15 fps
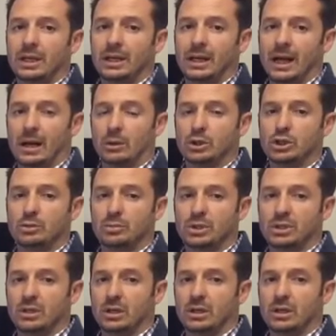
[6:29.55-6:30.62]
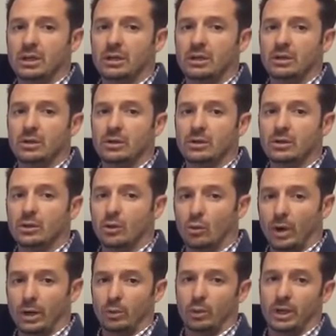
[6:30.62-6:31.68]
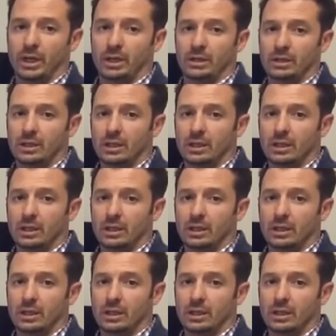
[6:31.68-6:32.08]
and how it should be done the right way.